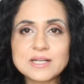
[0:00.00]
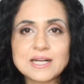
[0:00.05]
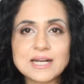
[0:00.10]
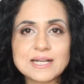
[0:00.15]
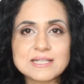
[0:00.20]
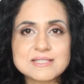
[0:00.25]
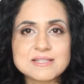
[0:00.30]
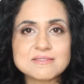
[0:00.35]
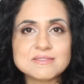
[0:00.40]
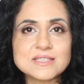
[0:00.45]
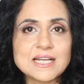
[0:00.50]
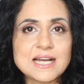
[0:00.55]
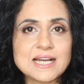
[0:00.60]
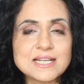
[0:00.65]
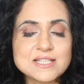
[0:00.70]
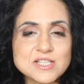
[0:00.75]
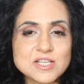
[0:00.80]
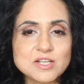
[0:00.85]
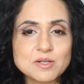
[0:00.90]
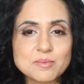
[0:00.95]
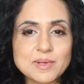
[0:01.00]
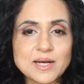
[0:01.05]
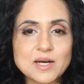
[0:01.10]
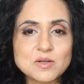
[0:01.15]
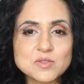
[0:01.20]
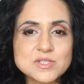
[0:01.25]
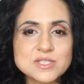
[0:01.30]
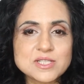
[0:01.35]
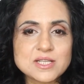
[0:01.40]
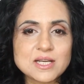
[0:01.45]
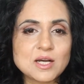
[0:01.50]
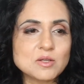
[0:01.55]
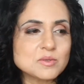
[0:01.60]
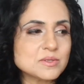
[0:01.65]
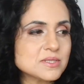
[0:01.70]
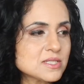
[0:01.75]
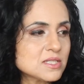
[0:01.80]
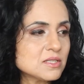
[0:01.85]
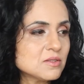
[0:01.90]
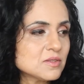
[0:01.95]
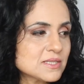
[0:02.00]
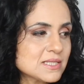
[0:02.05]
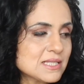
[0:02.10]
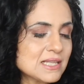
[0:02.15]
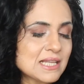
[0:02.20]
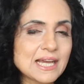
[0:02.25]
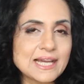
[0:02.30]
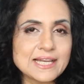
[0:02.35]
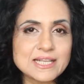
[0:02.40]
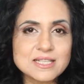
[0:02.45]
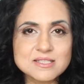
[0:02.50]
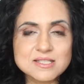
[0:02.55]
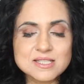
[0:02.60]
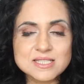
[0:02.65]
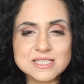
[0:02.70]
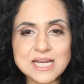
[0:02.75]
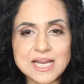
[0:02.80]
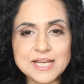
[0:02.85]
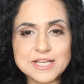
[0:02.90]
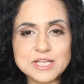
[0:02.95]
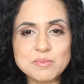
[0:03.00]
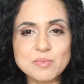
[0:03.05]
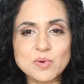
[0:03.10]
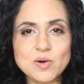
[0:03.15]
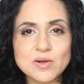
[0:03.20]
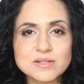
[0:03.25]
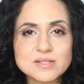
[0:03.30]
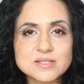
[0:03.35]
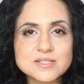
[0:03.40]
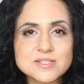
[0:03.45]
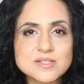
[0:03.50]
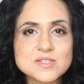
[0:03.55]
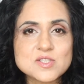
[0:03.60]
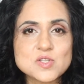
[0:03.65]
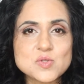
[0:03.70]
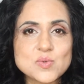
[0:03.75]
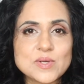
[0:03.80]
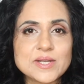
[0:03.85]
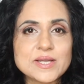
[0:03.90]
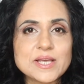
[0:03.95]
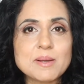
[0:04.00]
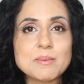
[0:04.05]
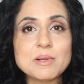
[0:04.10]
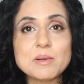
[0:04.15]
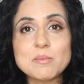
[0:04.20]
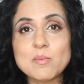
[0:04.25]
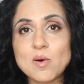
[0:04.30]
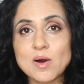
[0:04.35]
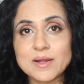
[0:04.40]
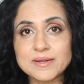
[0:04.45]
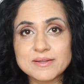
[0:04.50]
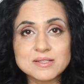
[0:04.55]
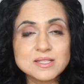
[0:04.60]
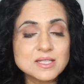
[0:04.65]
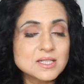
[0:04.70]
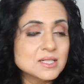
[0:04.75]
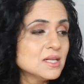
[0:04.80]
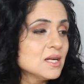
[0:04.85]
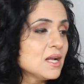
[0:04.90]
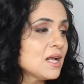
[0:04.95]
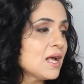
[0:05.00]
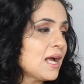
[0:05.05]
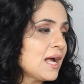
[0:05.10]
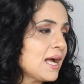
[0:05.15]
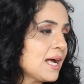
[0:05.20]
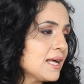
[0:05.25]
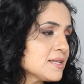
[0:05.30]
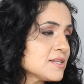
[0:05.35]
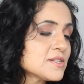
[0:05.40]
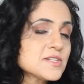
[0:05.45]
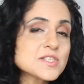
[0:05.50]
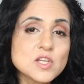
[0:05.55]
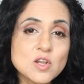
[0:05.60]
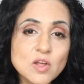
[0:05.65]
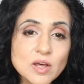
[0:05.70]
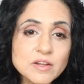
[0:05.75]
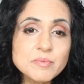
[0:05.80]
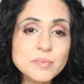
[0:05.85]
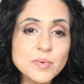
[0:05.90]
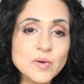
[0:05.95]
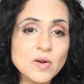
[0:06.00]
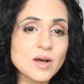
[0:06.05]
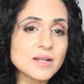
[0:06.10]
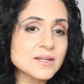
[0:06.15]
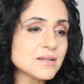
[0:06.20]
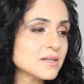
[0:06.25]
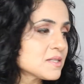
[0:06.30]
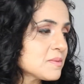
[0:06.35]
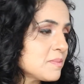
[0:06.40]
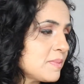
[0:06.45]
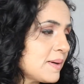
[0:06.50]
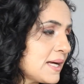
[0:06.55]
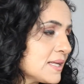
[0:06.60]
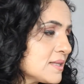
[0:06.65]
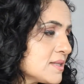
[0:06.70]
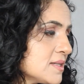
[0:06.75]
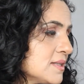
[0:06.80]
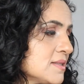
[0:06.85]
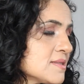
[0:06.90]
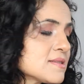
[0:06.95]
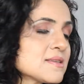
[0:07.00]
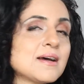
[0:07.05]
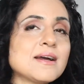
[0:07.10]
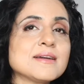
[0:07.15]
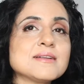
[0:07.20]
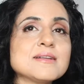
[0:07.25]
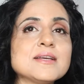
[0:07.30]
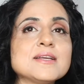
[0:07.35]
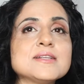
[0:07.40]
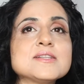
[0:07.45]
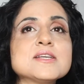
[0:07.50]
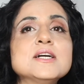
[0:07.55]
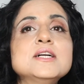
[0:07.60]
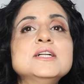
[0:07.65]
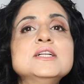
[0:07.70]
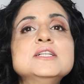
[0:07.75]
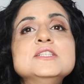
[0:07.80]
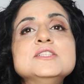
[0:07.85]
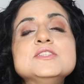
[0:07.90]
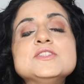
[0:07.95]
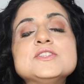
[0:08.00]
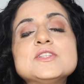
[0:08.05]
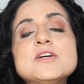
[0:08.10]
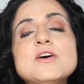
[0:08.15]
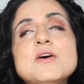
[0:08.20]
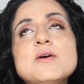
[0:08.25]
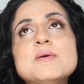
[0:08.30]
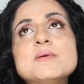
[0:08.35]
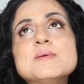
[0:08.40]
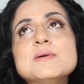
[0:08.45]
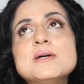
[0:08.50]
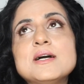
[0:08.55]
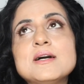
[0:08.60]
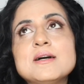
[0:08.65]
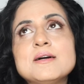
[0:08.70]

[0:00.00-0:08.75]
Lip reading: guys have an idea about how this looks like. It's a tiny bottle, just a 20 ml bottle, and it is a lot of product but inside it. So